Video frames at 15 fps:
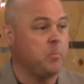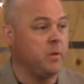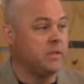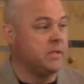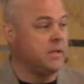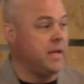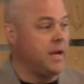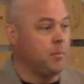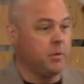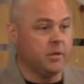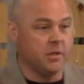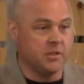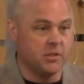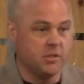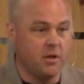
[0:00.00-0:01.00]
But today I'm
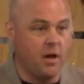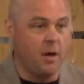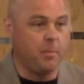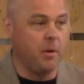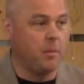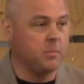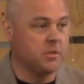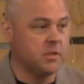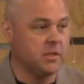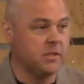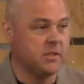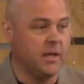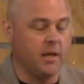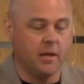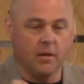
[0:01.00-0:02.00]
going to stop and I'm just going
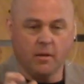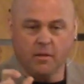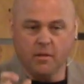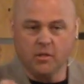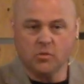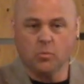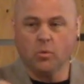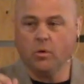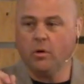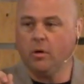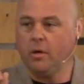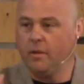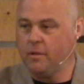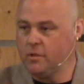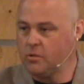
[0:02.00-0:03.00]
to say this
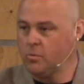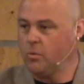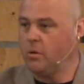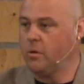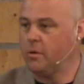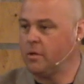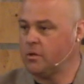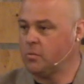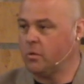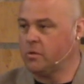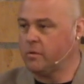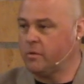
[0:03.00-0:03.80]
word, this word, this word.